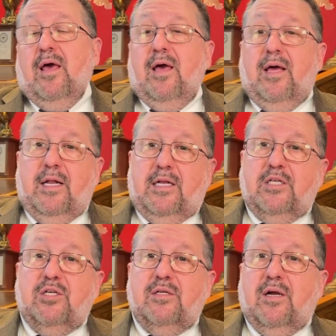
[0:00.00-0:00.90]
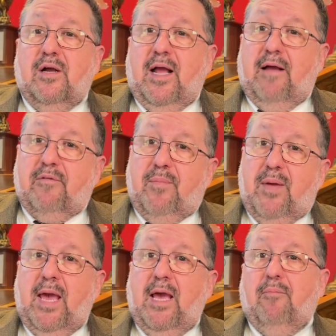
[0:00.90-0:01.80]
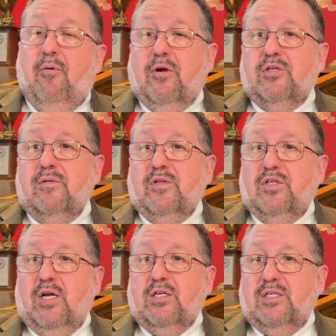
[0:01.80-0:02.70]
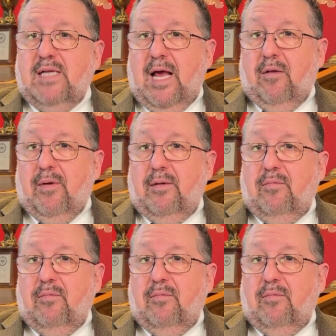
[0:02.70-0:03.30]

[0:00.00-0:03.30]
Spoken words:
In addition, they're going to have to pay a portion of the judge's salary,